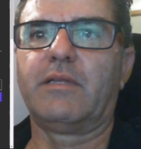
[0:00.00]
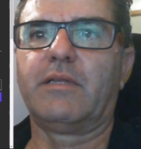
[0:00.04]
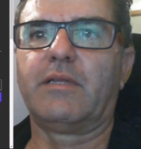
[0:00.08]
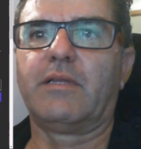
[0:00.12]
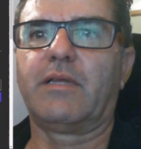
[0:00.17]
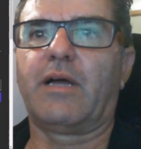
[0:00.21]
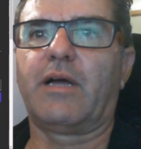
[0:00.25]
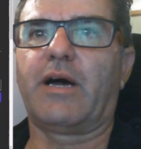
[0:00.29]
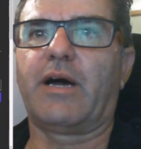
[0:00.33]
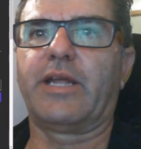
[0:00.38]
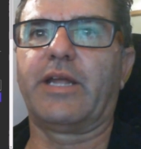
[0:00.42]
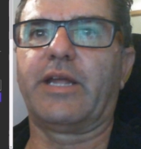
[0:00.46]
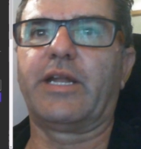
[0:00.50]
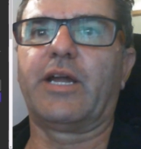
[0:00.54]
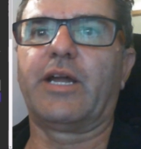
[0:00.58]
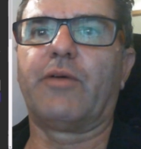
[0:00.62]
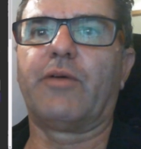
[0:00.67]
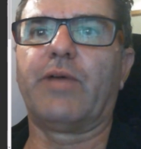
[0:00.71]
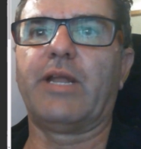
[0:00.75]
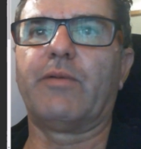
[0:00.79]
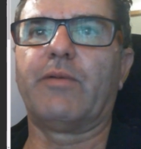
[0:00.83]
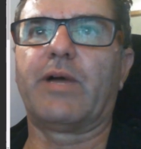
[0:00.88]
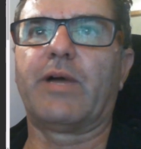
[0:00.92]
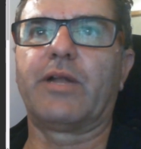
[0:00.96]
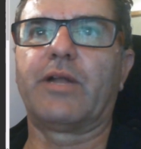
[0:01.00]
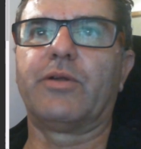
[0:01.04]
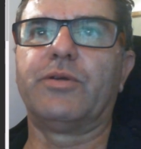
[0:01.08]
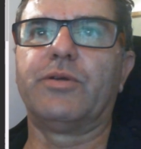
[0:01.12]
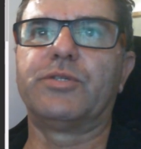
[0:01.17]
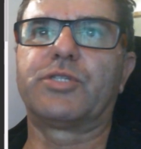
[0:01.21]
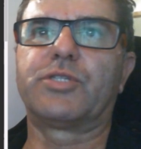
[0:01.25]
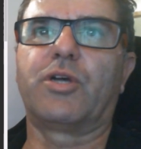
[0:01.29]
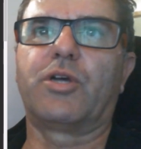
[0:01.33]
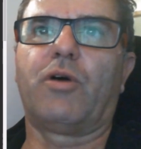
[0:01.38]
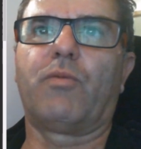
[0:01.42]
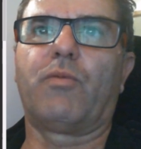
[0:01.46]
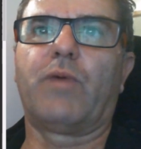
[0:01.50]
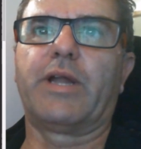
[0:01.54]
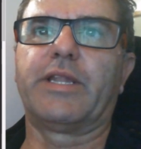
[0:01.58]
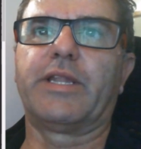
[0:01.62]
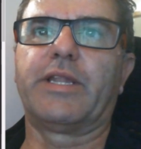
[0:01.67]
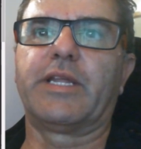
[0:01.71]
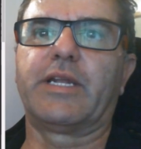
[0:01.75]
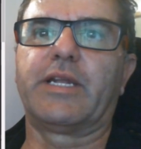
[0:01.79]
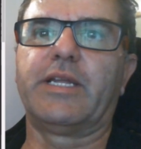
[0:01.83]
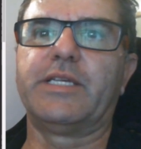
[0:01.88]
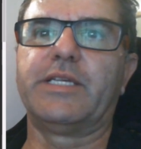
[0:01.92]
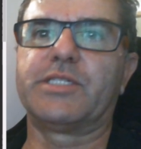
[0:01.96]
I don't know anyone who's got one
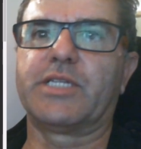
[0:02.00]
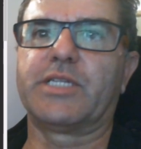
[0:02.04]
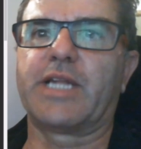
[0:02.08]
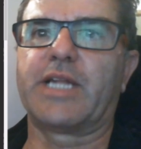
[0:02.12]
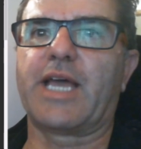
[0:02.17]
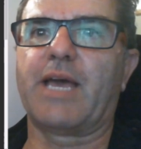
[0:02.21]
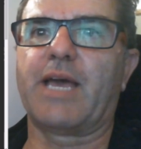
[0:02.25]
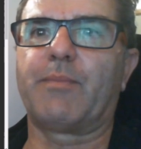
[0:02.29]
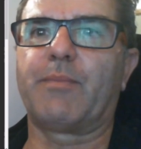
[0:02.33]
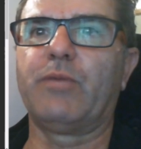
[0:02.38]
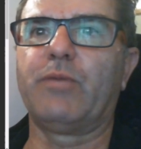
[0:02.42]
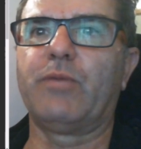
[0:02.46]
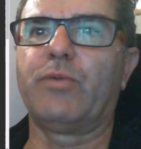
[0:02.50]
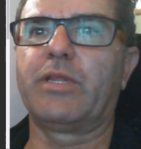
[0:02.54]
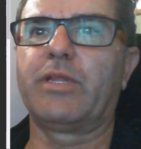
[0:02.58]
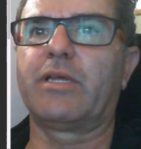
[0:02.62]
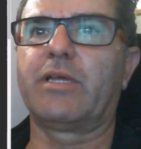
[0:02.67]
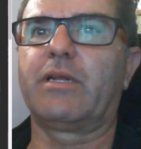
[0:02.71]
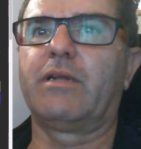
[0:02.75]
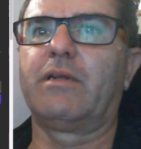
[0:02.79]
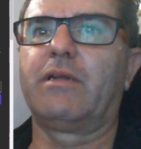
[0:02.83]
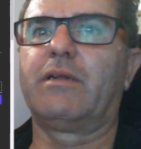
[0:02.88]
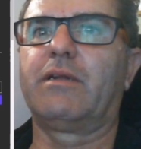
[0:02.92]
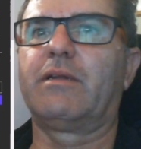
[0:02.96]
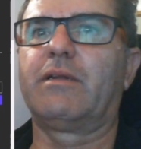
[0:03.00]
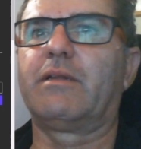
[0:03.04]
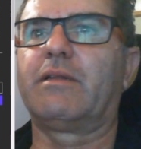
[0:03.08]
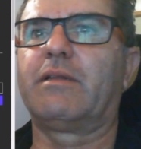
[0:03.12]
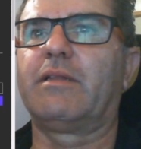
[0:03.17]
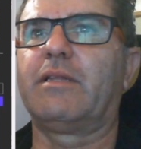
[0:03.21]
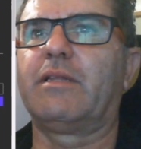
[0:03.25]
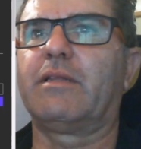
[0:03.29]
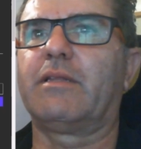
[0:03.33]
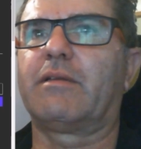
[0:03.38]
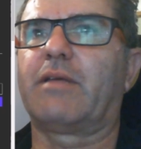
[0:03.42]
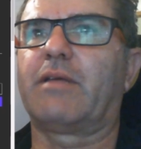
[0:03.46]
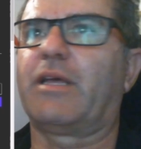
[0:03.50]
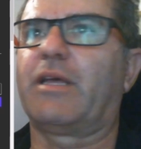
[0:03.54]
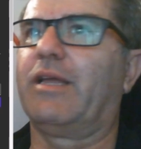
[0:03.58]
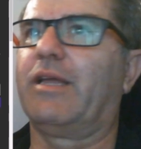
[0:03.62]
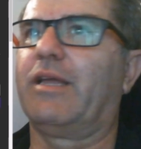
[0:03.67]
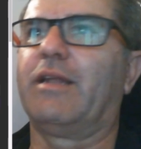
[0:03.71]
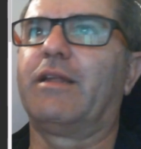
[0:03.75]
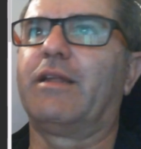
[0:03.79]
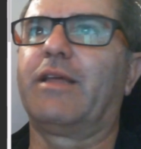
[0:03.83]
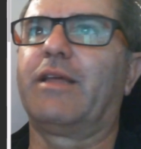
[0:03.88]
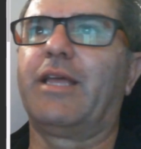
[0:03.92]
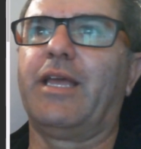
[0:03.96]
that isn't happy with it.
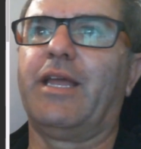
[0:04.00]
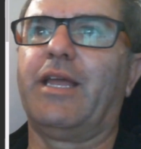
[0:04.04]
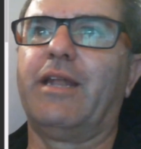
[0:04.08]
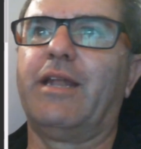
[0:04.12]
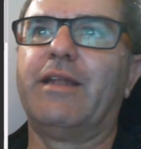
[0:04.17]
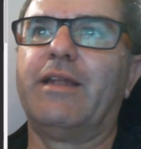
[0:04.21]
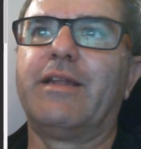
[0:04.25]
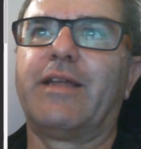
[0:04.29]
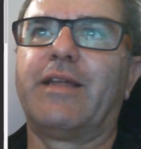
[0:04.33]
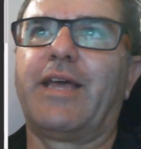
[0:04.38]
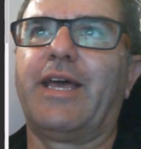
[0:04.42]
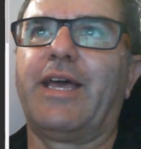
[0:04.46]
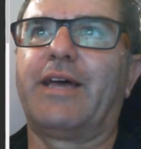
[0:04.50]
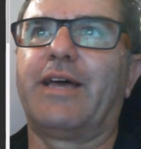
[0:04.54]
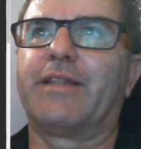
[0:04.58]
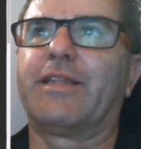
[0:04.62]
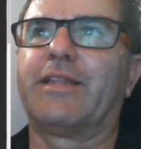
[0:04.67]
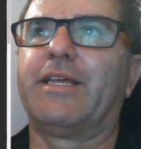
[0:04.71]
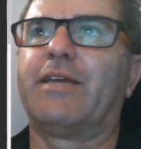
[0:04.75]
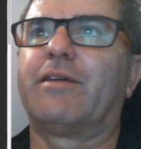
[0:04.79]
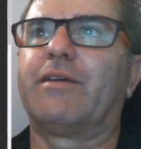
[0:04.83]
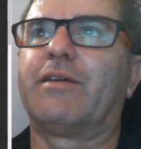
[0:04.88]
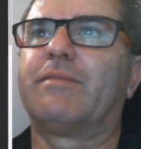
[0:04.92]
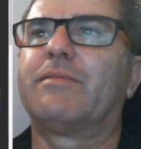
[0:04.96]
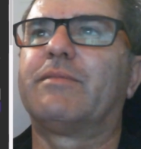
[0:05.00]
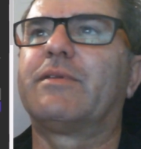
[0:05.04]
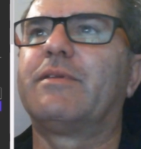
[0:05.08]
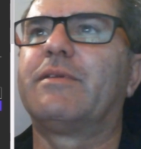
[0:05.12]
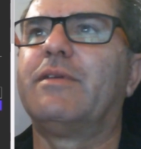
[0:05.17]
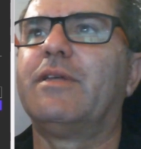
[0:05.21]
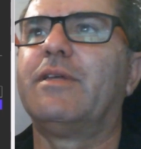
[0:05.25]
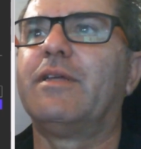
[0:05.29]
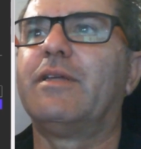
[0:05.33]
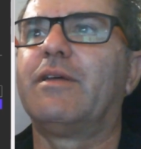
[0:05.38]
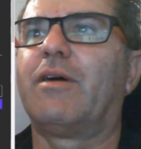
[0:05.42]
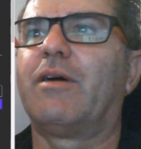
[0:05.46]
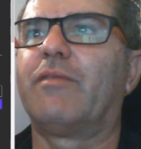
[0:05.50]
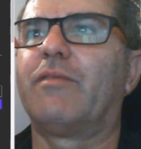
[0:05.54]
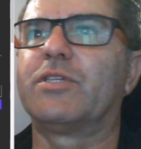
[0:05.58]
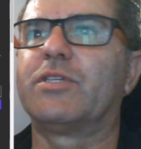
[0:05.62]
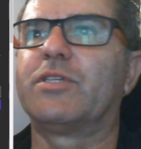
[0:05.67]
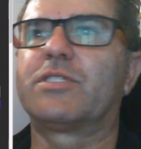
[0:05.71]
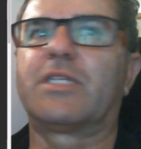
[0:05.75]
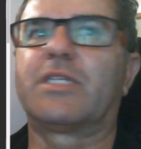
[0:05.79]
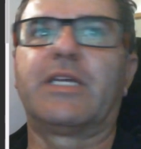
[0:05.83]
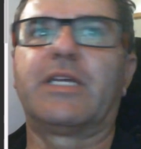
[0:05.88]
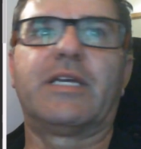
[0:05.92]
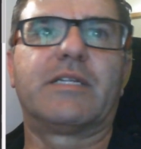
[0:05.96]
And again, out there,
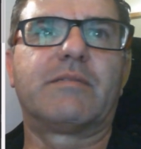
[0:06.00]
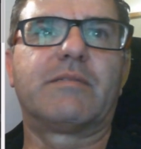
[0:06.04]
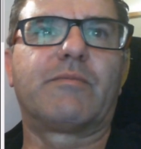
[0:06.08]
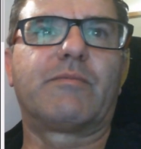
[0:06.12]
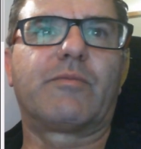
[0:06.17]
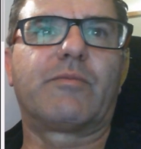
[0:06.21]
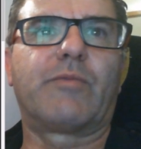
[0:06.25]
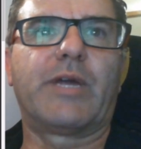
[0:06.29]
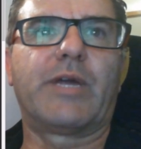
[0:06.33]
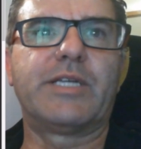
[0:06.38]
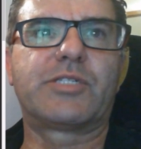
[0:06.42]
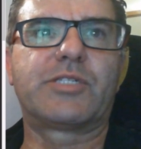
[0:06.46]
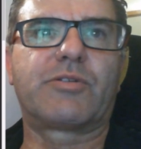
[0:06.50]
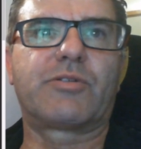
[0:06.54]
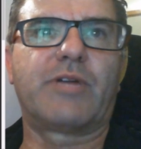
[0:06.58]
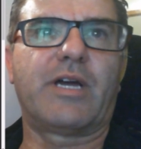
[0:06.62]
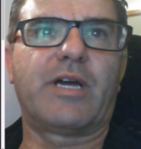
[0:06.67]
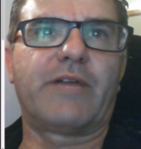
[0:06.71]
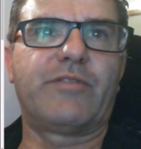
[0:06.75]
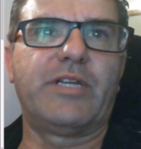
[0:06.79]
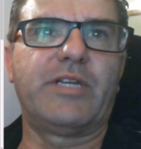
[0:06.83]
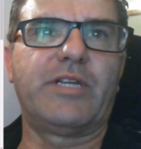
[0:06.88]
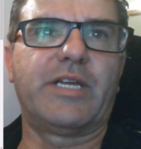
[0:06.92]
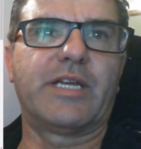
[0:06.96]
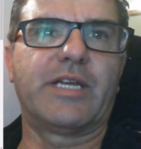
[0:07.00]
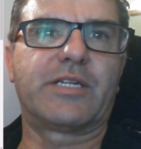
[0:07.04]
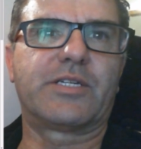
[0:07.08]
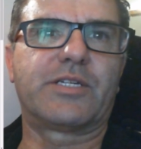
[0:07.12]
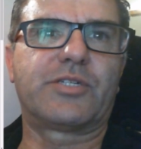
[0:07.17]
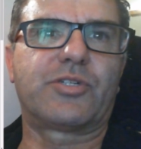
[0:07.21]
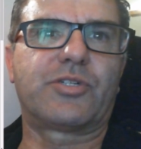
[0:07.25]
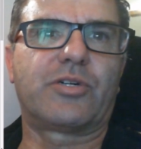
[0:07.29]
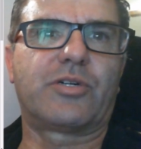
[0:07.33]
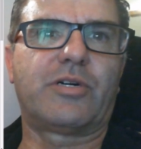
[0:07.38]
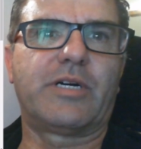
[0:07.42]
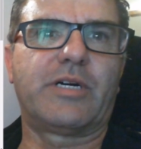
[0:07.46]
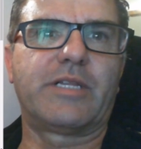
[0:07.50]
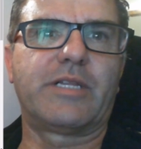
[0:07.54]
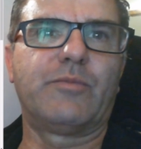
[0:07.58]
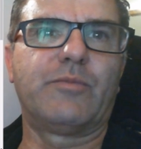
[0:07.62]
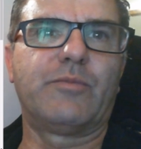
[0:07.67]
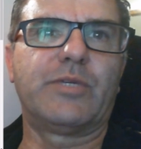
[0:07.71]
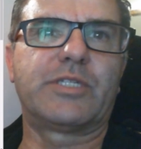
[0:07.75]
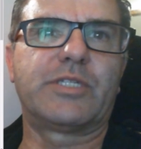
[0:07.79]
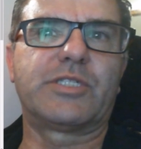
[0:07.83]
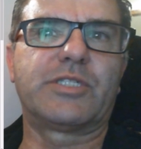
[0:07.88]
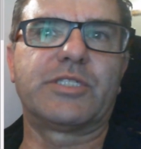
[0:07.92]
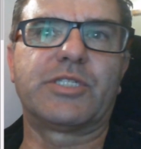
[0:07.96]
obviously at Racecraft, you get to try them,
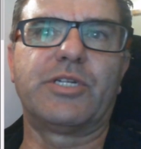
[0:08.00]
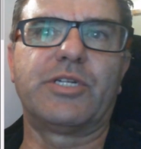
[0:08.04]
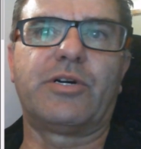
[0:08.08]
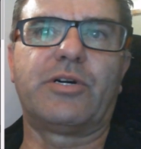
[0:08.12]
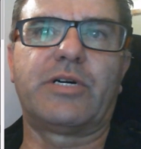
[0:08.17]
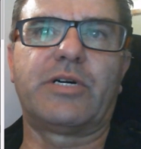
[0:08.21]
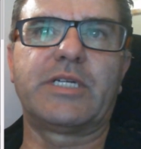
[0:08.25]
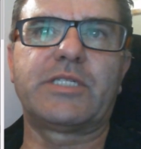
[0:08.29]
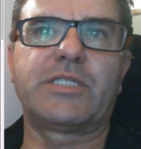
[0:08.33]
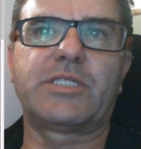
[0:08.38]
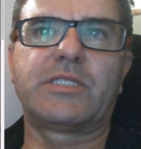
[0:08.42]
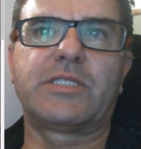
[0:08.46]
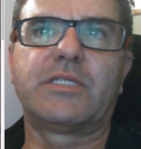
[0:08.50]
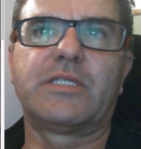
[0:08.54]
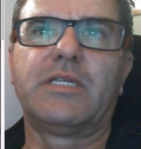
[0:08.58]
which is nice.